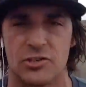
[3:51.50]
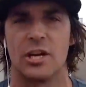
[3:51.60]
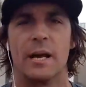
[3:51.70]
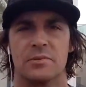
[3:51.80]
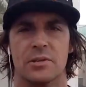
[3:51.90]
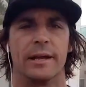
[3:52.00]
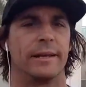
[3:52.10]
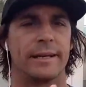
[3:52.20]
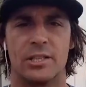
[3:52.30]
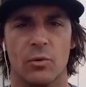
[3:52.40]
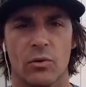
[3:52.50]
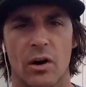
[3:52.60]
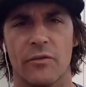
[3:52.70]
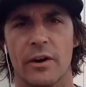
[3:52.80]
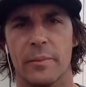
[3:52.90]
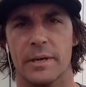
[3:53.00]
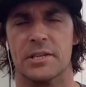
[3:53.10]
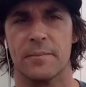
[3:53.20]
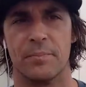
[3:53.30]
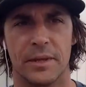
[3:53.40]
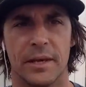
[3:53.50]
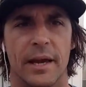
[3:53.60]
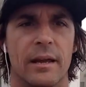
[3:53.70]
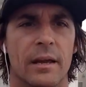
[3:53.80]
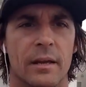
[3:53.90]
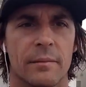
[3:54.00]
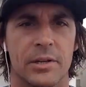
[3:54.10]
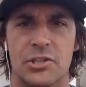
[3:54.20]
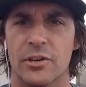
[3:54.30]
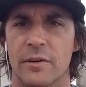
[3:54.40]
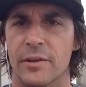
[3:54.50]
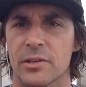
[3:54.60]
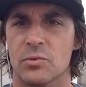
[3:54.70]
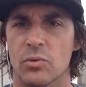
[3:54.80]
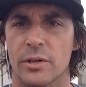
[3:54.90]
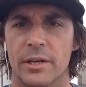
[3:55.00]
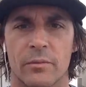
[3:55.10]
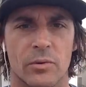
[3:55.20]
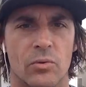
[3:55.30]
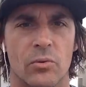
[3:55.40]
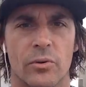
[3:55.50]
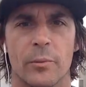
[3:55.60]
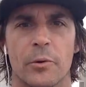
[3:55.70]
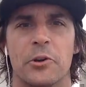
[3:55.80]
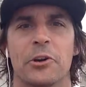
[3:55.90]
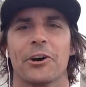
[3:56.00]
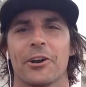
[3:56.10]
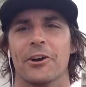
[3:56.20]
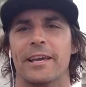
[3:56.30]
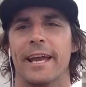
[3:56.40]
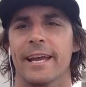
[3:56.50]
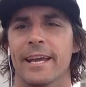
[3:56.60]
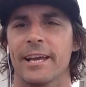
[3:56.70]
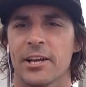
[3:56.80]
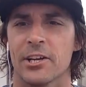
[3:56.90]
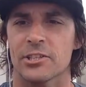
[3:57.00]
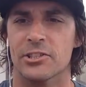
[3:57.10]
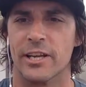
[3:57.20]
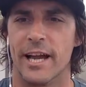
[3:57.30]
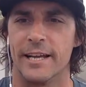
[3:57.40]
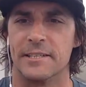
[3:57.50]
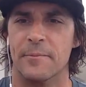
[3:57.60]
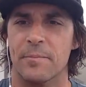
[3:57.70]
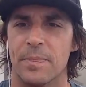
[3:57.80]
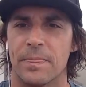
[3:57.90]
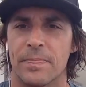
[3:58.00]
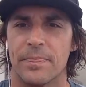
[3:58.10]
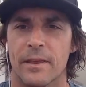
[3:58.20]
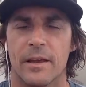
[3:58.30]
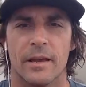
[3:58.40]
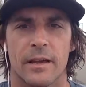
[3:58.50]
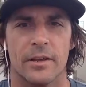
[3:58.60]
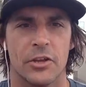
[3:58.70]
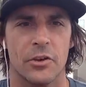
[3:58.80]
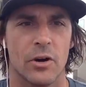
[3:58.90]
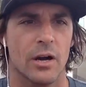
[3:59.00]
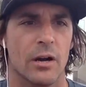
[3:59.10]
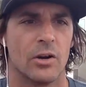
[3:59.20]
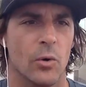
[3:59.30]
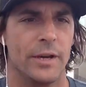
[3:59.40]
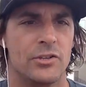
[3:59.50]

your time tonight. Like I said, we're all very busy, okay? Make sure everything is working, recording, we're good, okay? So, guys, you are going